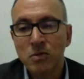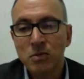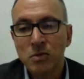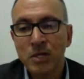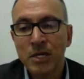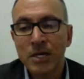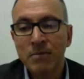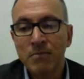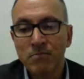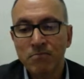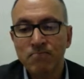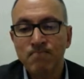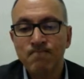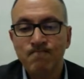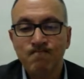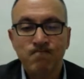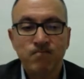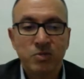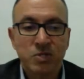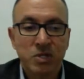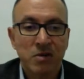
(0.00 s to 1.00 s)
then
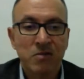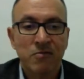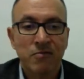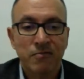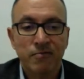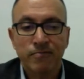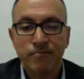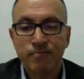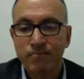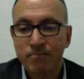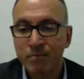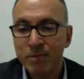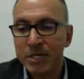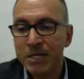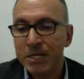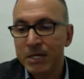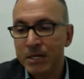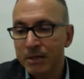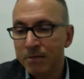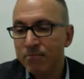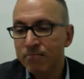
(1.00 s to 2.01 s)
sort of
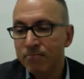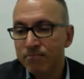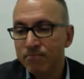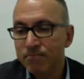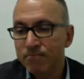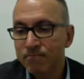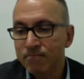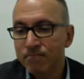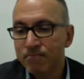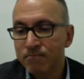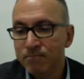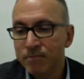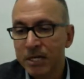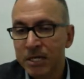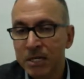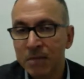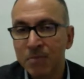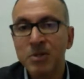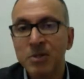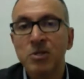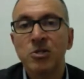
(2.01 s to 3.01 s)
be in
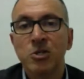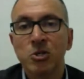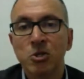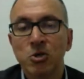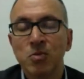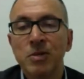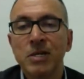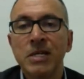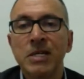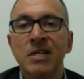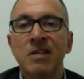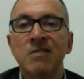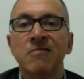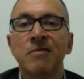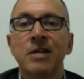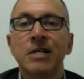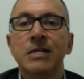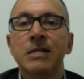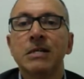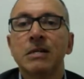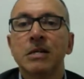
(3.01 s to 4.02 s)
a position to be an
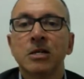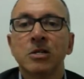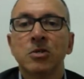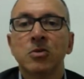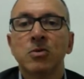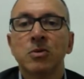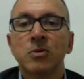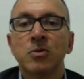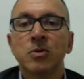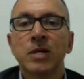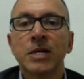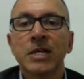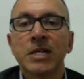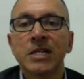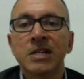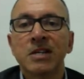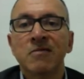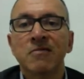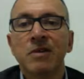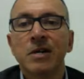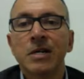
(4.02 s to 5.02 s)
invite, to get an
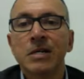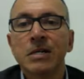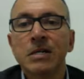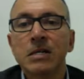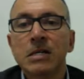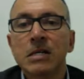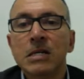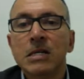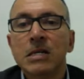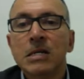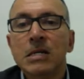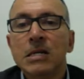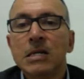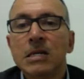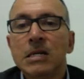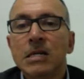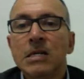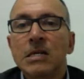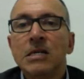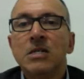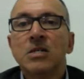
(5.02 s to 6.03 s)
invite.
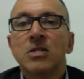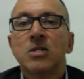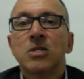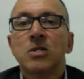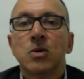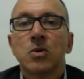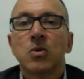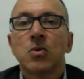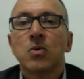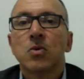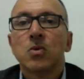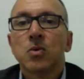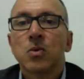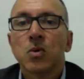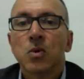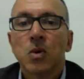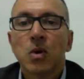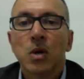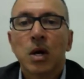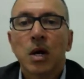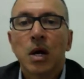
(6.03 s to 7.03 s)
So
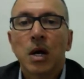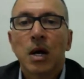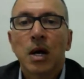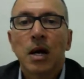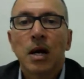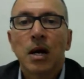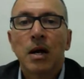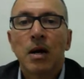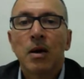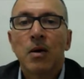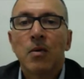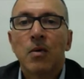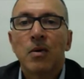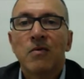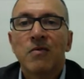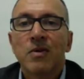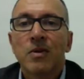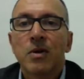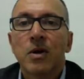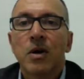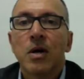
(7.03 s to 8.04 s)
what have
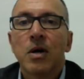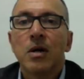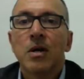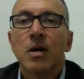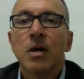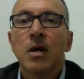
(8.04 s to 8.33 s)
we got?